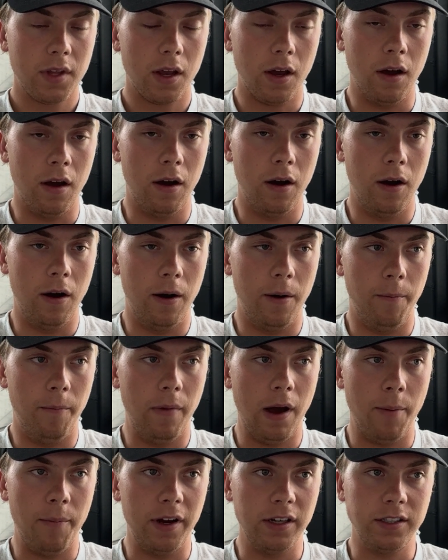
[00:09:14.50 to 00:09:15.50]
um,
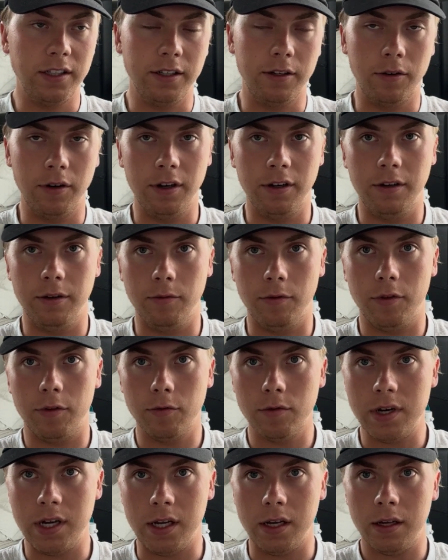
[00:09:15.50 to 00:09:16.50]
I'm actually going to do
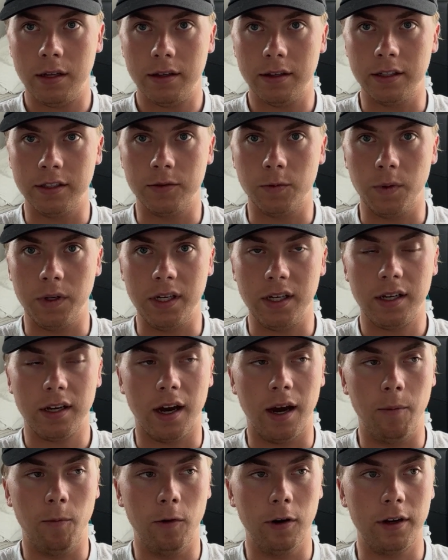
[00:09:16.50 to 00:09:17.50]
three this week.
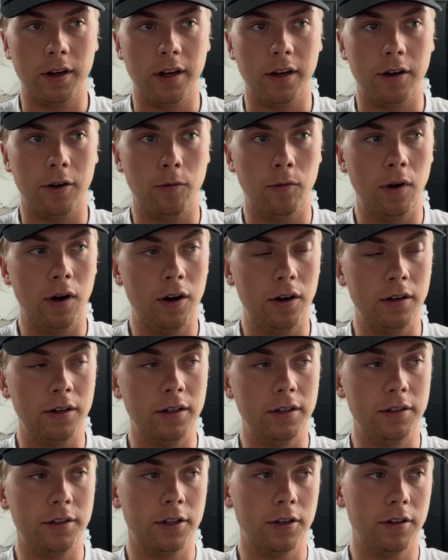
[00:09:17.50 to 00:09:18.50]
I'm working on a
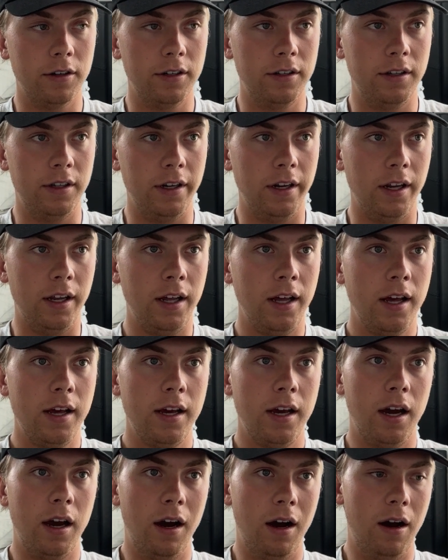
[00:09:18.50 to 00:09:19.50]
rug currently
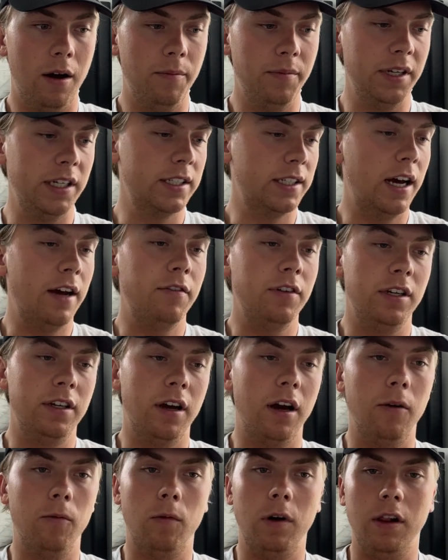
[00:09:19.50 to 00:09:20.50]
um, because I haven't
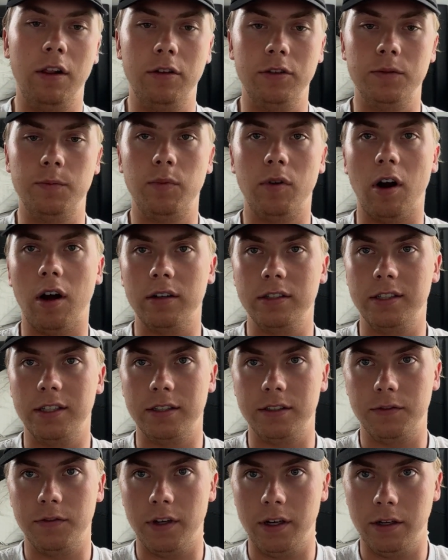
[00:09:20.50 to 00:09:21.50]
done one of those
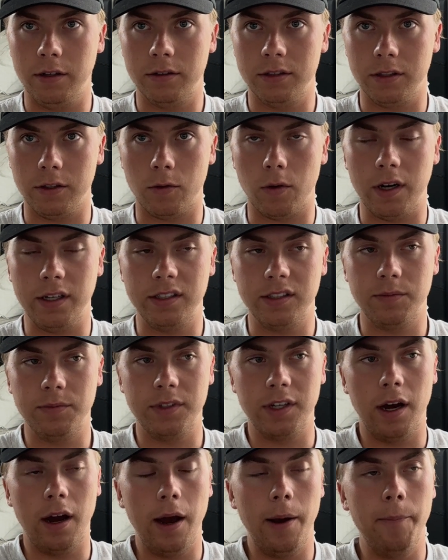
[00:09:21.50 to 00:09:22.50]
process videos in quite some
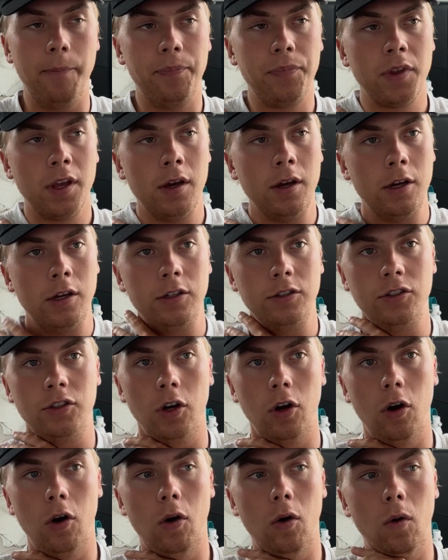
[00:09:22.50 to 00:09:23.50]
time.
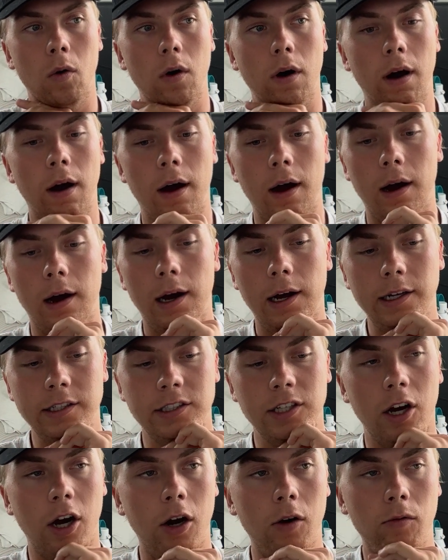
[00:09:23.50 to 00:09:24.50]
So uh, I
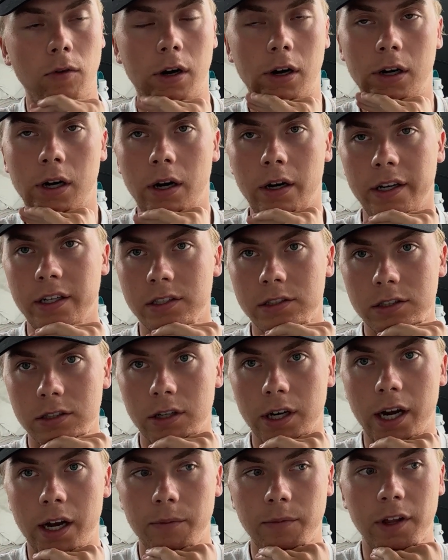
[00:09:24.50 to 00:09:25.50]
saw a rug on
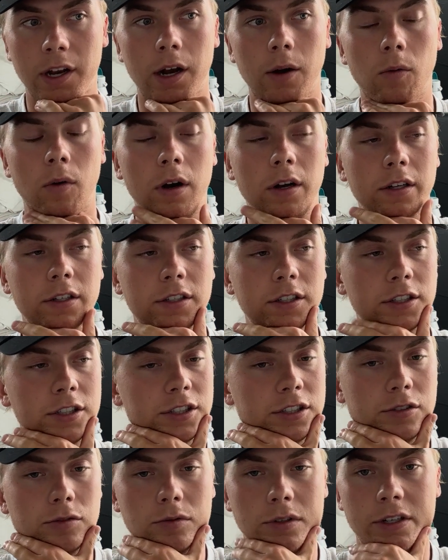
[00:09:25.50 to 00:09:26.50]
Instagram that I wanted to
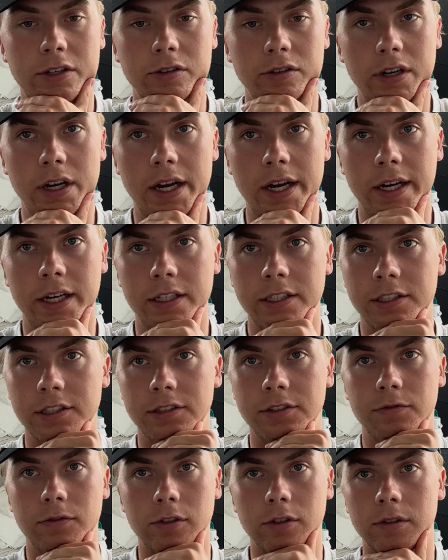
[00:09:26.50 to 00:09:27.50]
just recreate
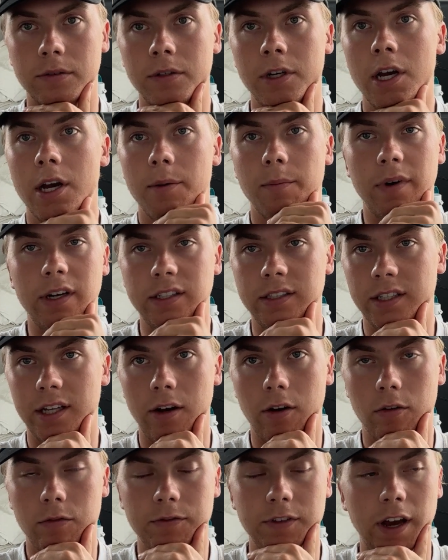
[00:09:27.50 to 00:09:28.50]
just for
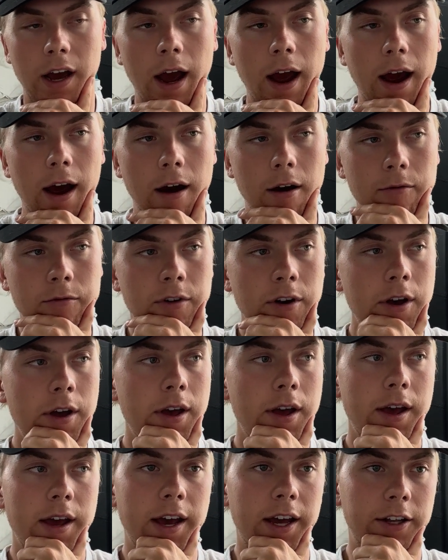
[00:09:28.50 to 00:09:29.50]
myself to have
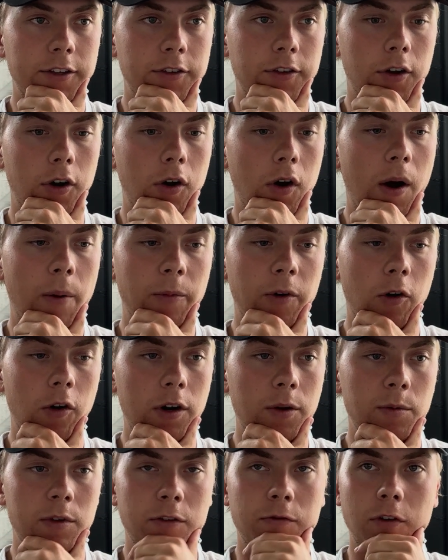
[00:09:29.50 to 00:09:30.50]
and so I'm
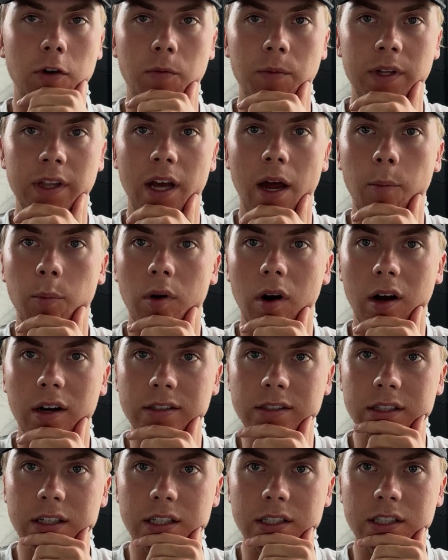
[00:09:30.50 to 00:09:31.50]
going to be filming that
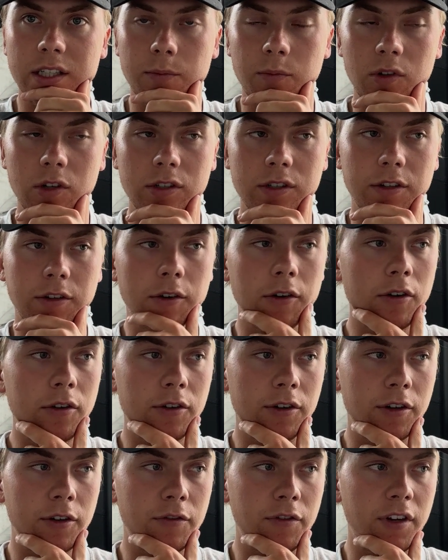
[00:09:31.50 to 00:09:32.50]
process similar to the
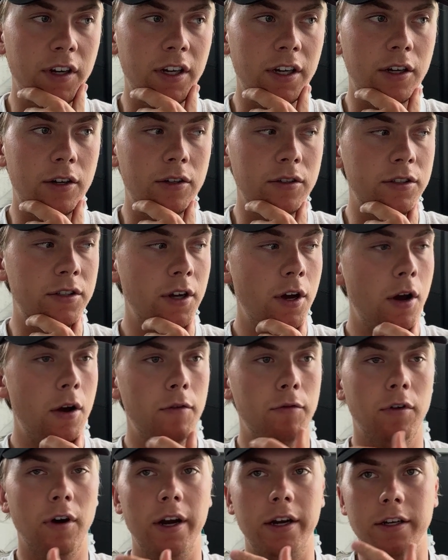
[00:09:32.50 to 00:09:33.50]
earlier videos
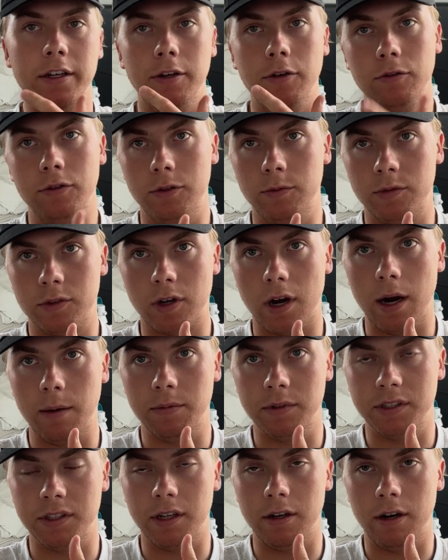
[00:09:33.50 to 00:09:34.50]
for any new
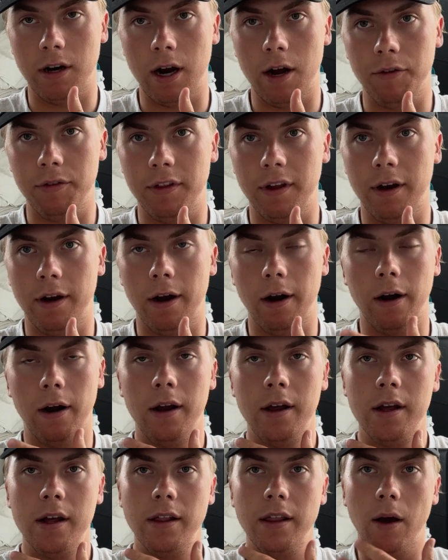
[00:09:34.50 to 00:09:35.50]
subscribers that are out there
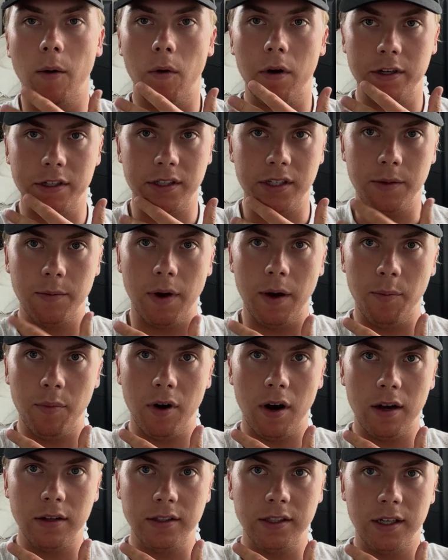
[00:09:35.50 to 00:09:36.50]
that want to see my
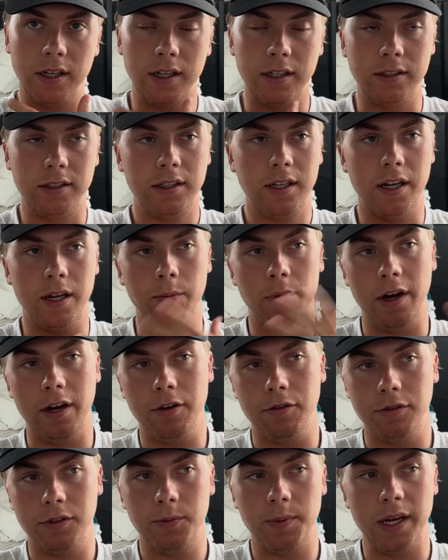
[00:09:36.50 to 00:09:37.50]
process in my
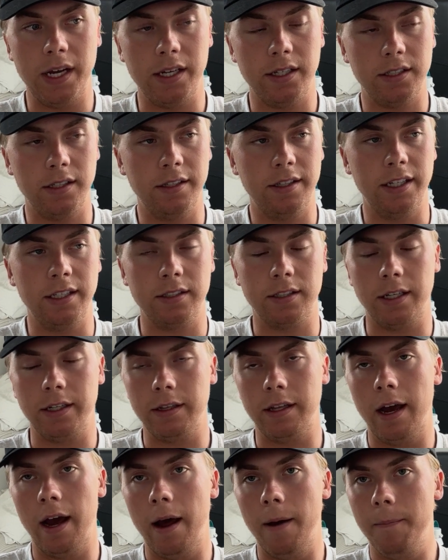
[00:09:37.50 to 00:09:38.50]
new space and things
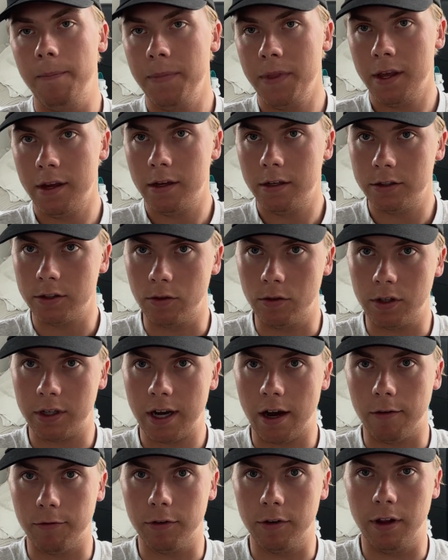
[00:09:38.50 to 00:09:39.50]
like that. So look
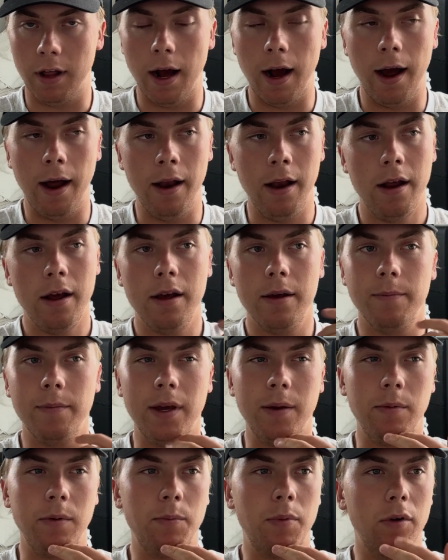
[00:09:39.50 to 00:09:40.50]
out for that.
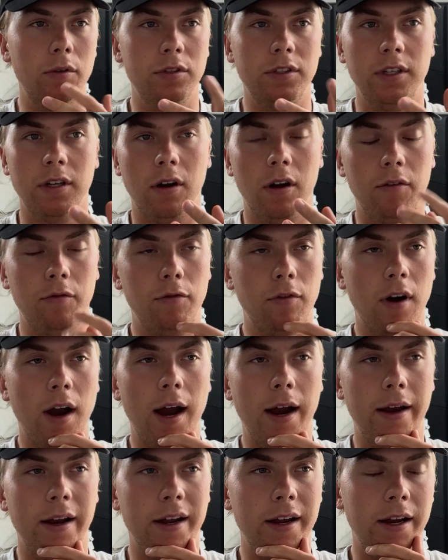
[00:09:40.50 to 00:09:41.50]
Maybe post it on
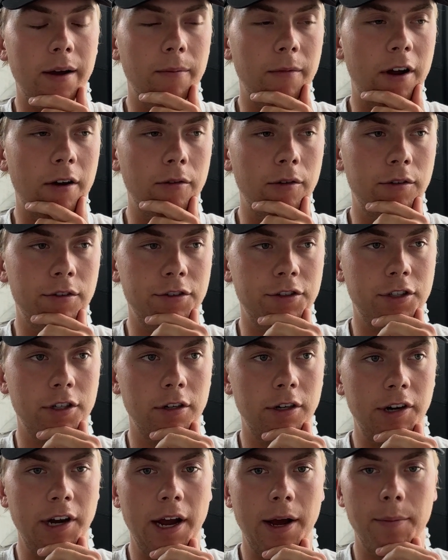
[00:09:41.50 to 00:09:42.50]
Friday. I'm not really
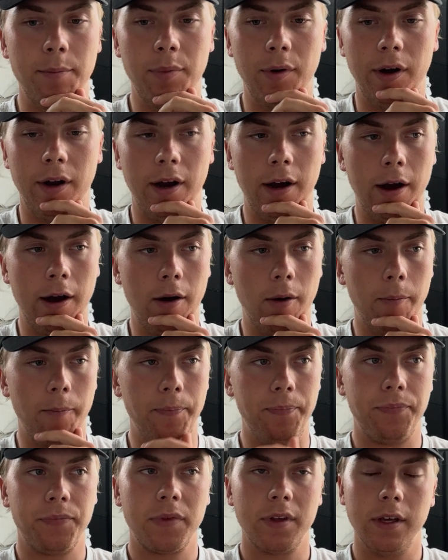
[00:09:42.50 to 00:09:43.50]
sure yet, but
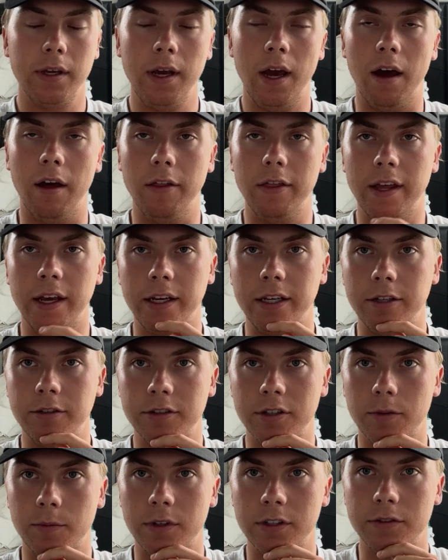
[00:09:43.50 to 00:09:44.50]
um, yeah, thank you
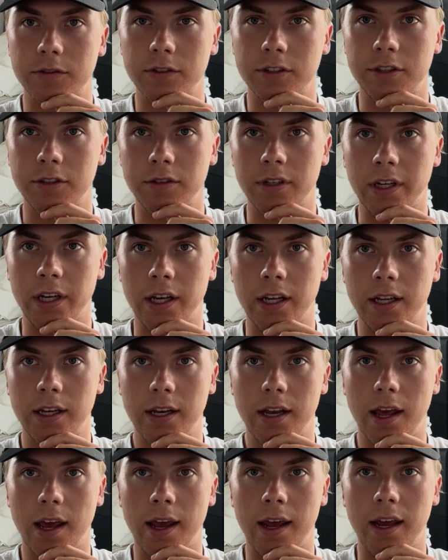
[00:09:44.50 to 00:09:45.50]
so much for tuning
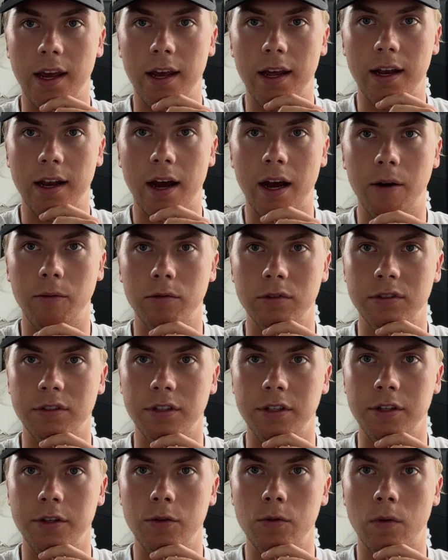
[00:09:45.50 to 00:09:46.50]
in and I will
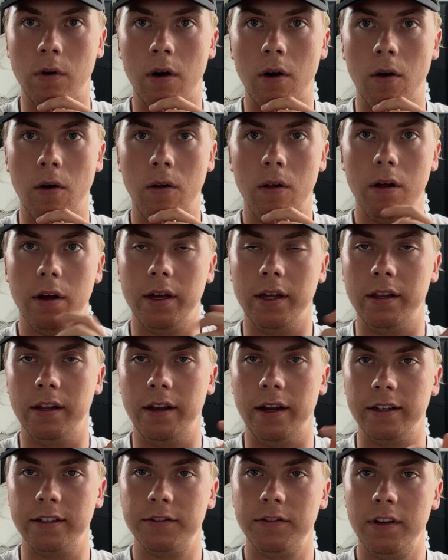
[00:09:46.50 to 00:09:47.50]
see you all in the next